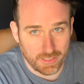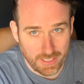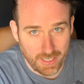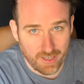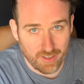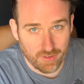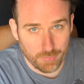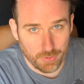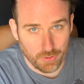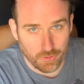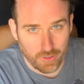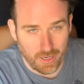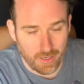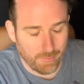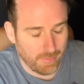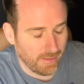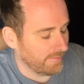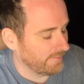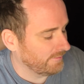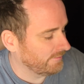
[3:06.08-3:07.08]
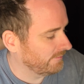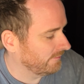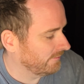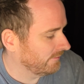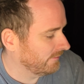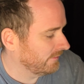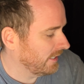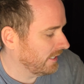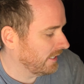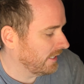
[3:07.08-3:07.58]
a tariff bill came in."
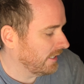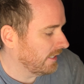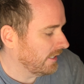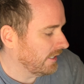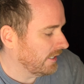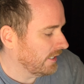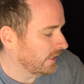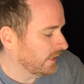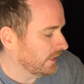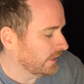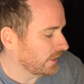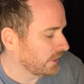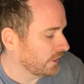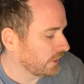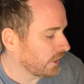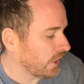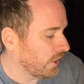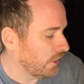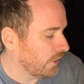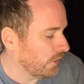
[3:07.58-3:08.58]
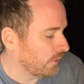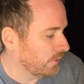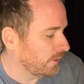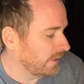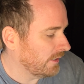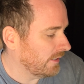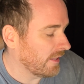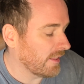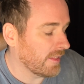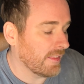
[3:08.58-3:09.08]

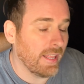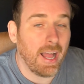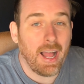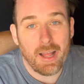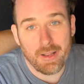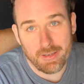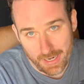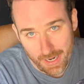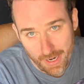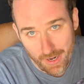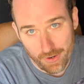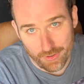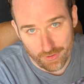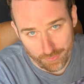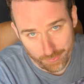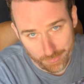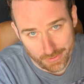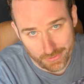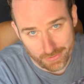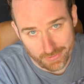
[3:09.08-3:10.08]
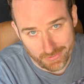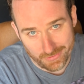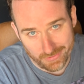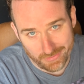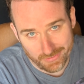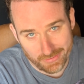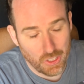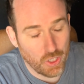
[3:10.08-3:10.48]
So that tariff bill